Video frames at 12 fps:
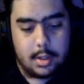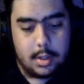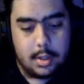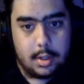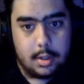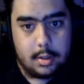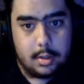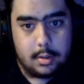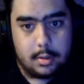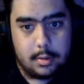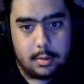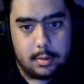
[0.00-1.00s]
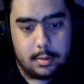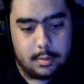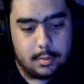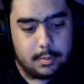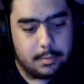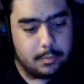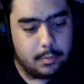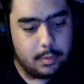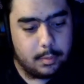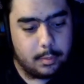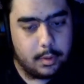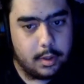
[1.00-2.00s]

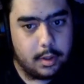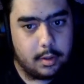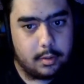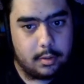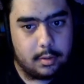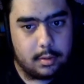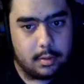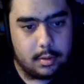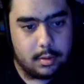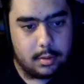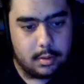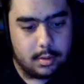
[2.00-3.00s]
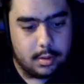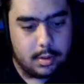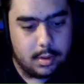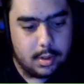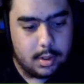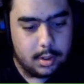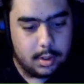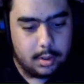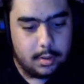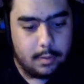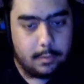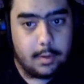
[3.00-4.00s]
Hang on.
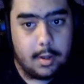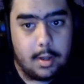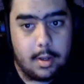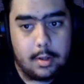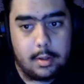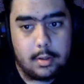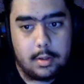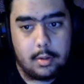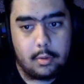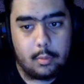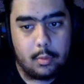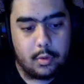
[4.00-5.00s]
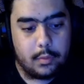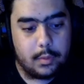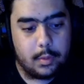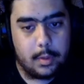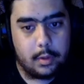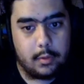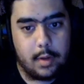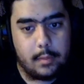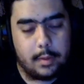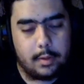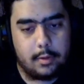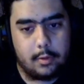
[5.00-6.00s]
Build that, I'm gonna switch over to my
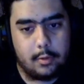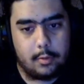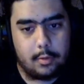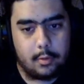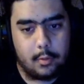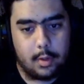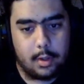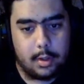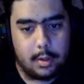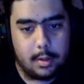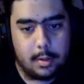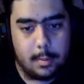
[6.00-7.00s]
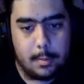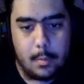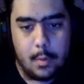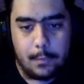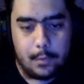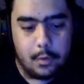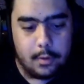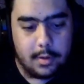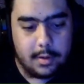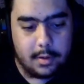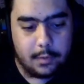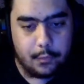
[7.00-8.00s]
gravity suit so I can move through
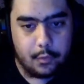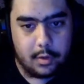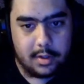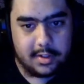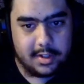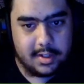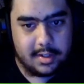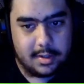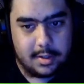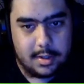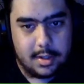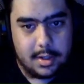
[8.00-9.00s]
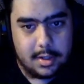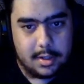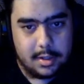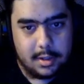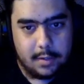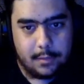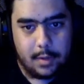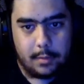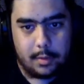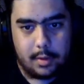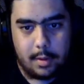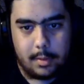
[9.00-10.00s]
this freely. If you have
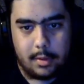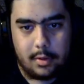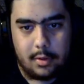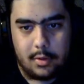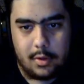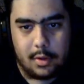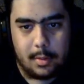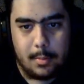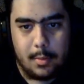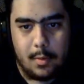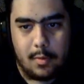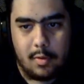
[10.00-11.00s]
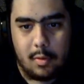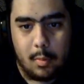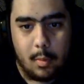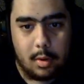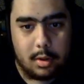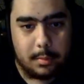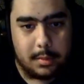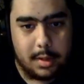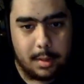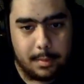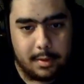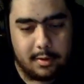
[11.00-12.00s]
your gravity suit, you can move through water
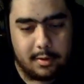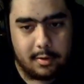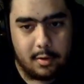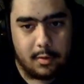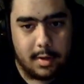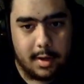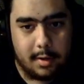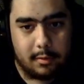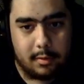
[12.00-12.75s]
without being slowed down.